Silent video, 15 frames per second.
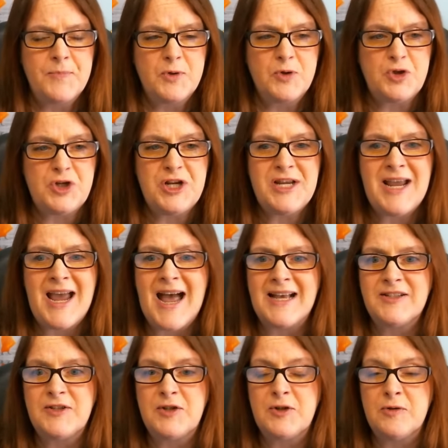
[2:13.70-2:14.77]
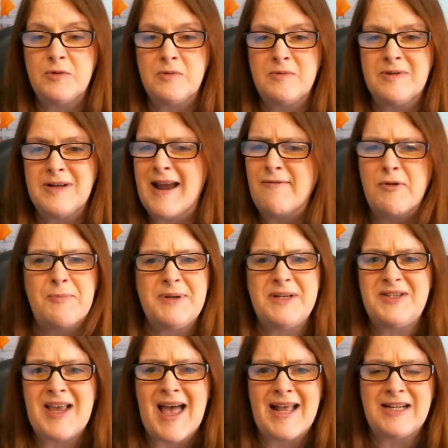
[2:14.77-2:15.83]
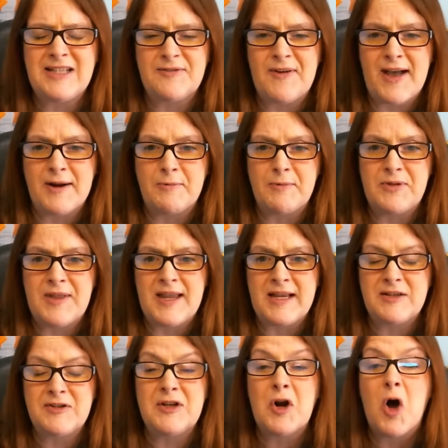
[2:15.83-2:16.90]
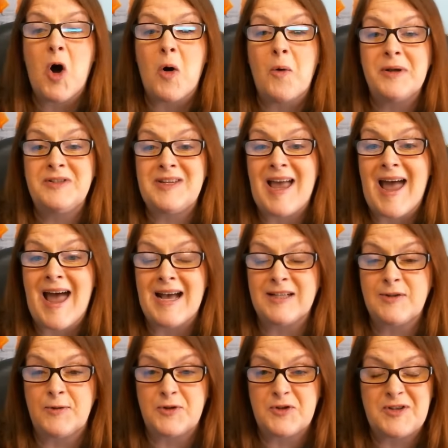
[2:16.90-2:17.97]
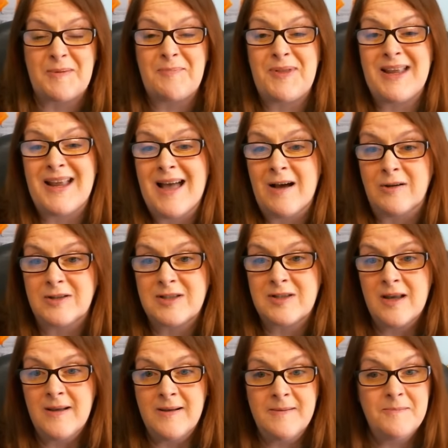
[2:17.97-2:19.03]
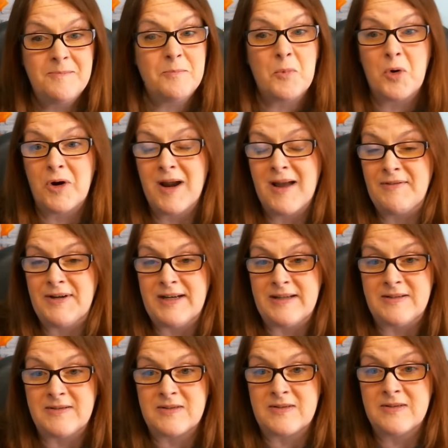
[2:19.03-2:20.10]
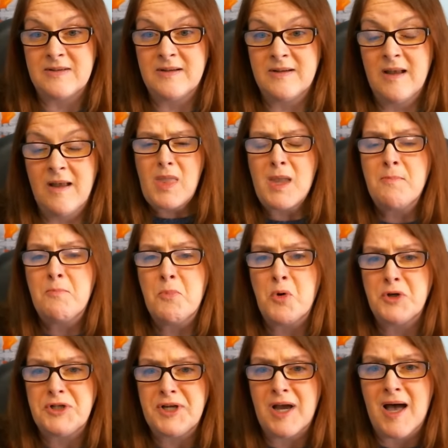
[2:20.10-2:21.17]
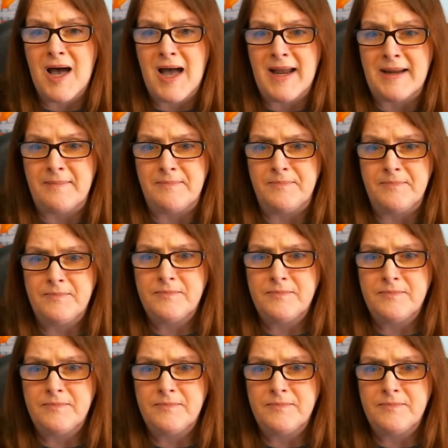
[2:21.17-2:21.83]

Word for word: She has to never be satisfied with things and always ask for something else, more evidence, more time.